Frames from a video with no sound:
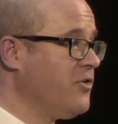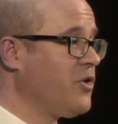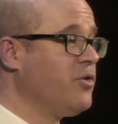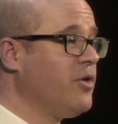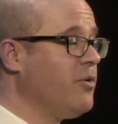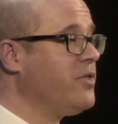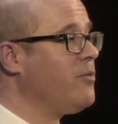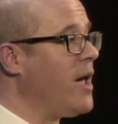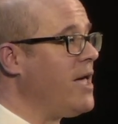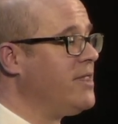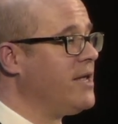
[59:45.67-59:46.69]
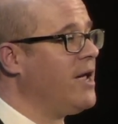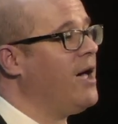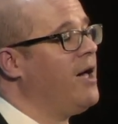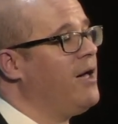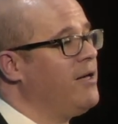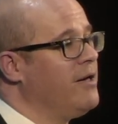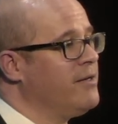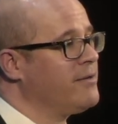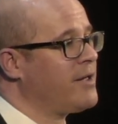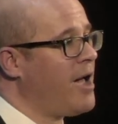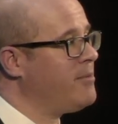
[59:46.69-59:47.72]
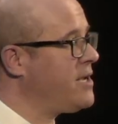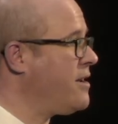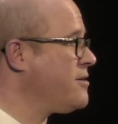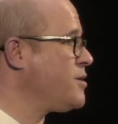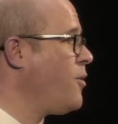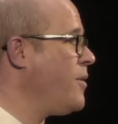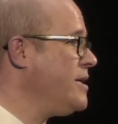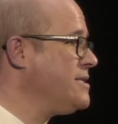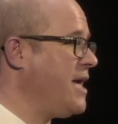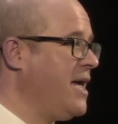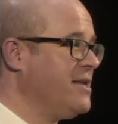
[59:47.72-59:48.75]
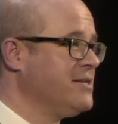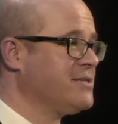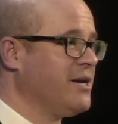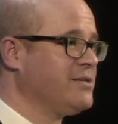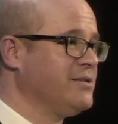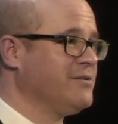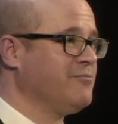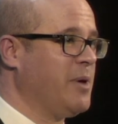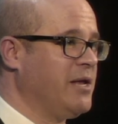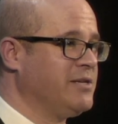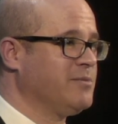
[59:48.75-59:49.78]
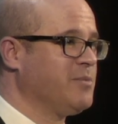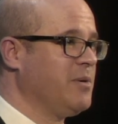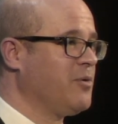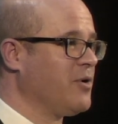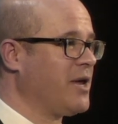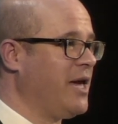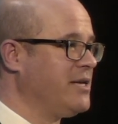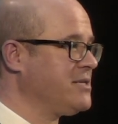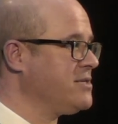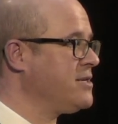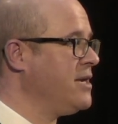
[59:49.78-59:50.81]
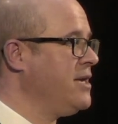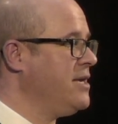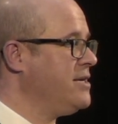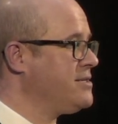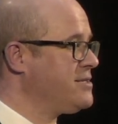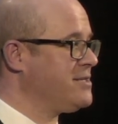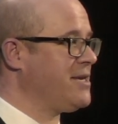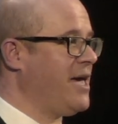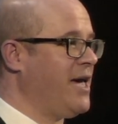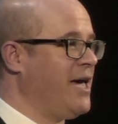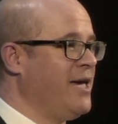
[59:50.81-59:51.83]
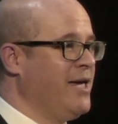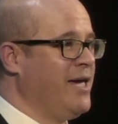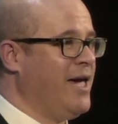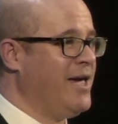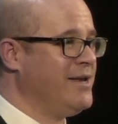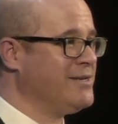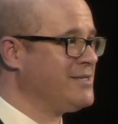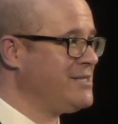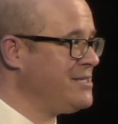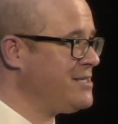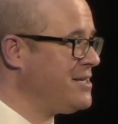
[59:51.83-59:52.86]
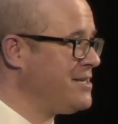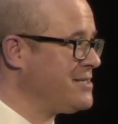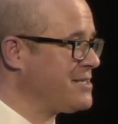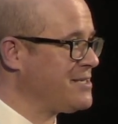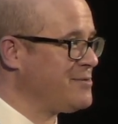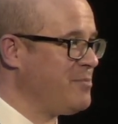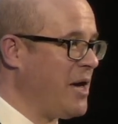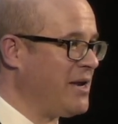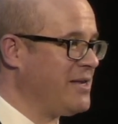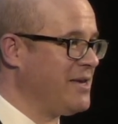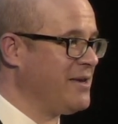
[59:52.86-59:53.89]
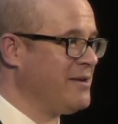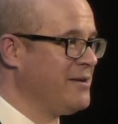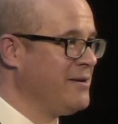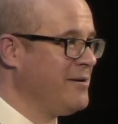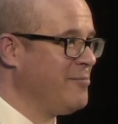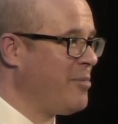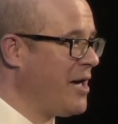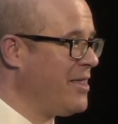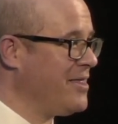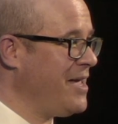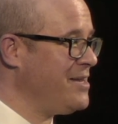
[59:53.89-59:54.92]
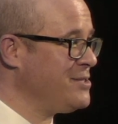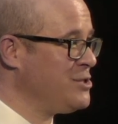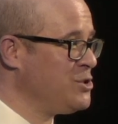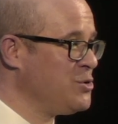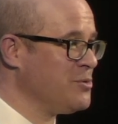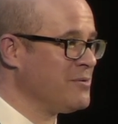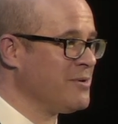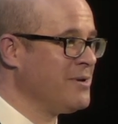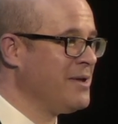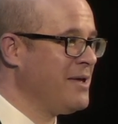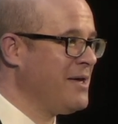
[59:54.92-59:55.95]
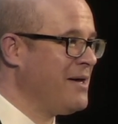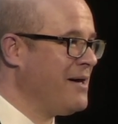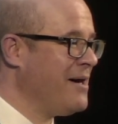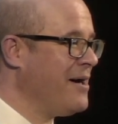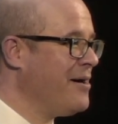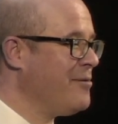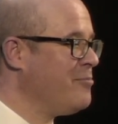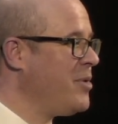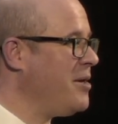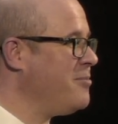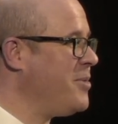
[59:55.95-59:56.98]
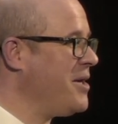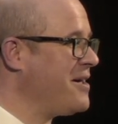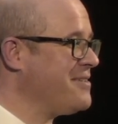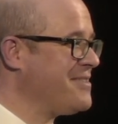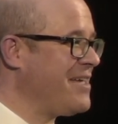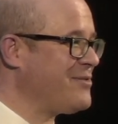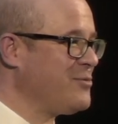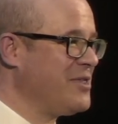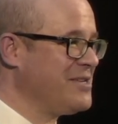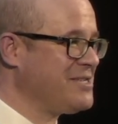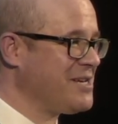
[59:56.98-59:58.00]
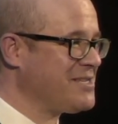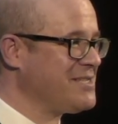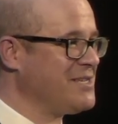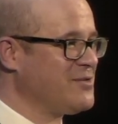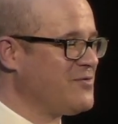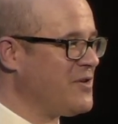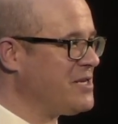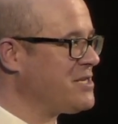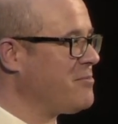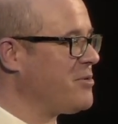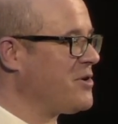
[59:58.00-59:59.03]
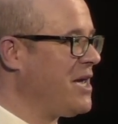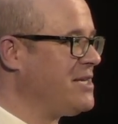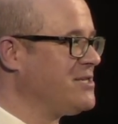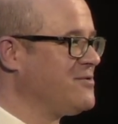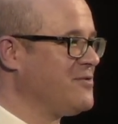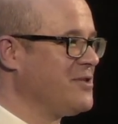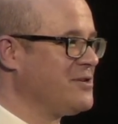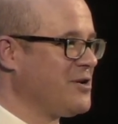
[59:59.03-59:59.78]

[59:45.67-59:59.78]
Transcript: So the way that commentators always end discussions of pending Supreme Court cases is to say a decision is expected by late June, because that's when the justices finish up their cases for the